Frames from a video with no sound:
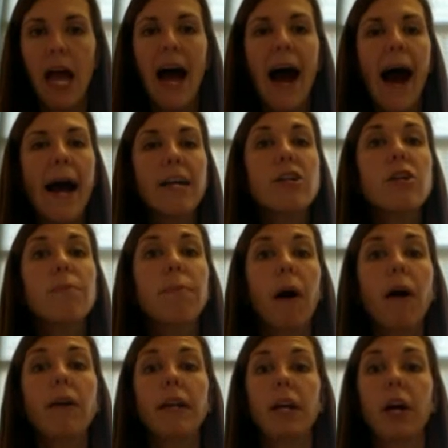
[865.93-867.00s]
Hydrogen
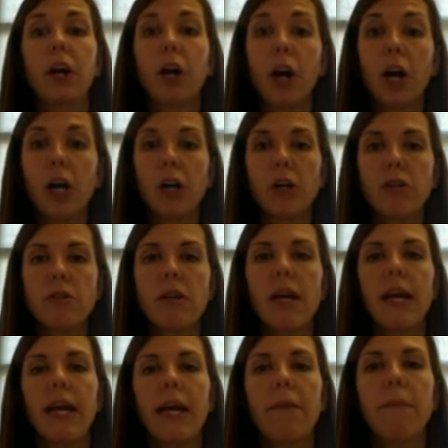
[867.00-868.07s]
bonding occurs
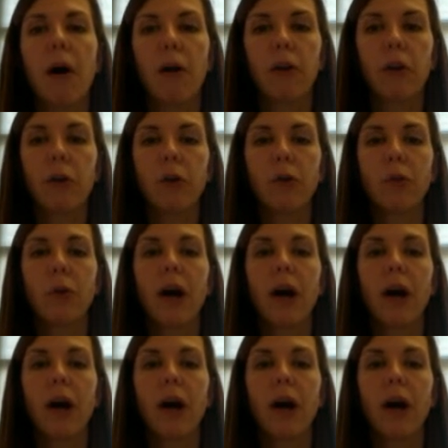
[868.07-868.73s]
in molecules where